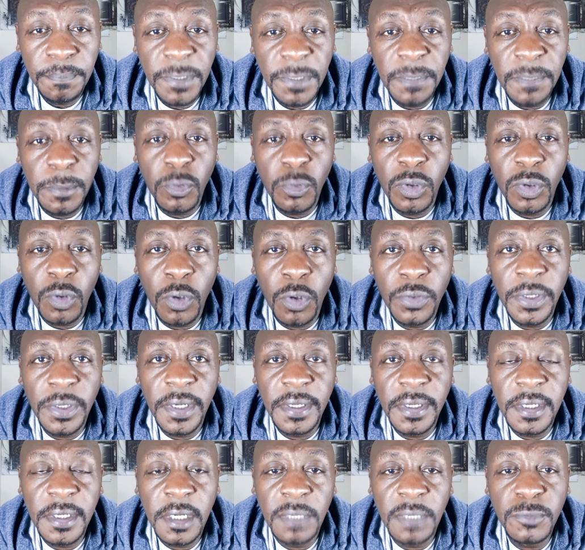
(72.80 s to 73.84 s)
People will
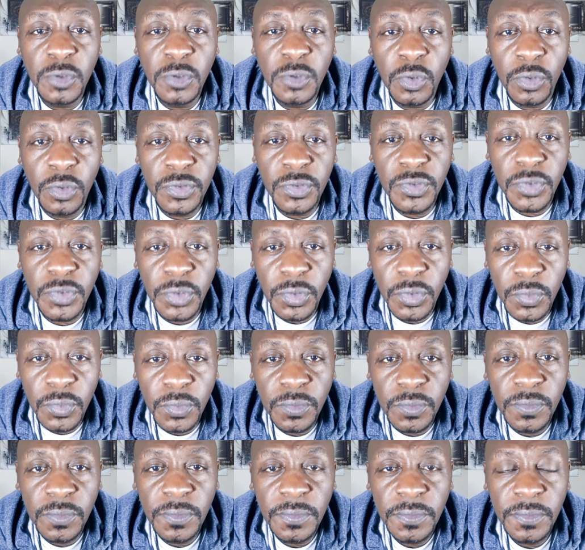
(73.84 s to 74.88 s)
only come close to you